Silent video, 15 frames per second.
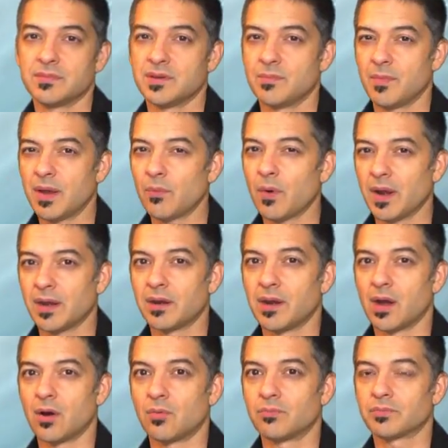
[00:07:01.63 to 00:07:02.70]
you might want to
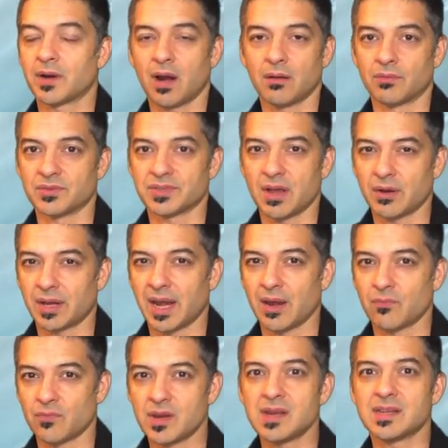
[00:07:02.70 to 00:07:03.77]
know, Carlos, how can I
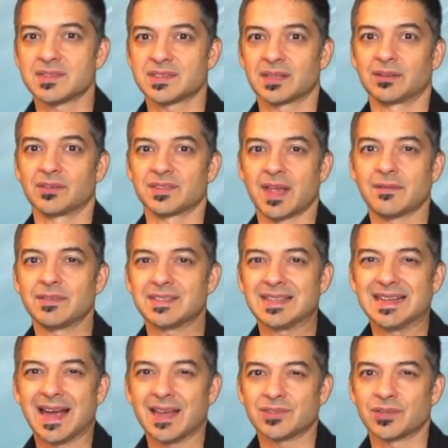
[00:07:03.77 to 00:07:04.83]
read his signals?
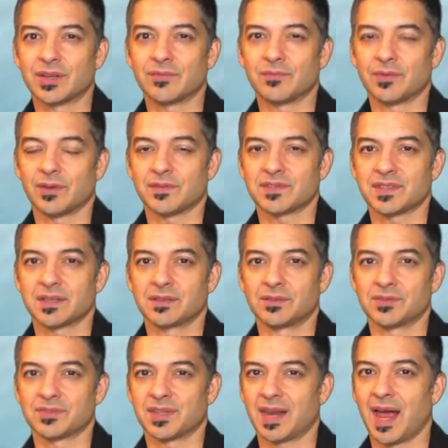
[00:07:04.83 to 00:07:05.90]
Obviously, guys are giving me off
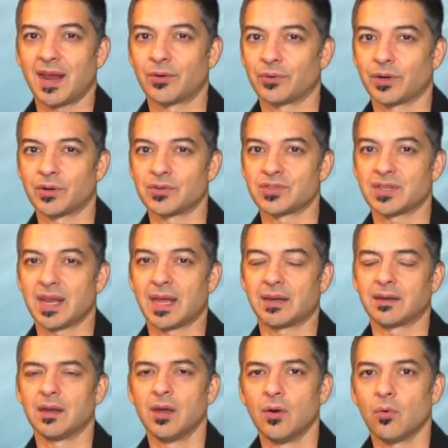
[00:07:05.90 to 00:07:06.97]
signals that I don't
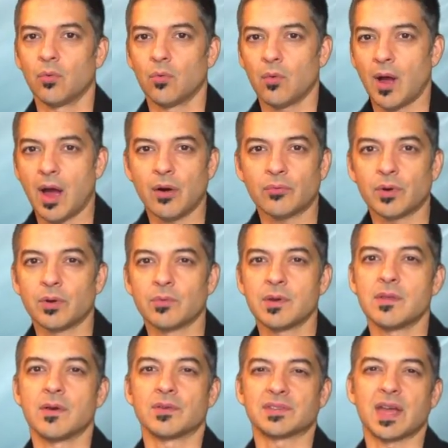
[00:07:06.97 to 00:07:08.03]
understand. How do I
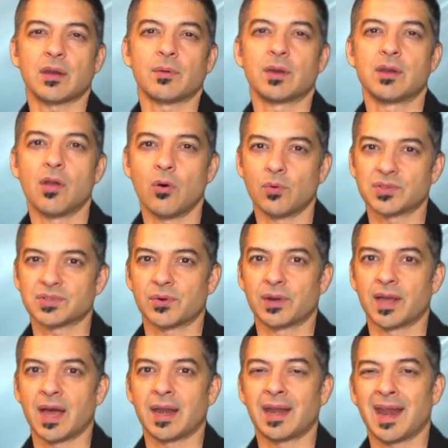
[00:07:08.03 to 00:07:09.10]
read those? How do I know what's
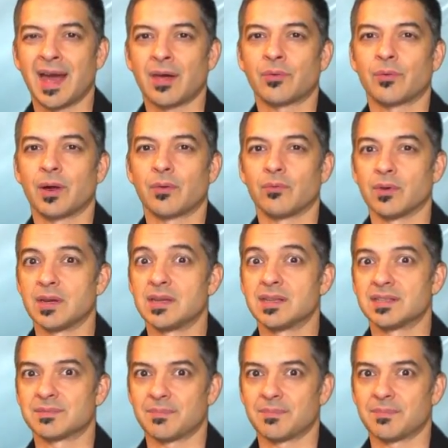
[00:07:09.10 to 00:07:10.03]
going on, and how do I read his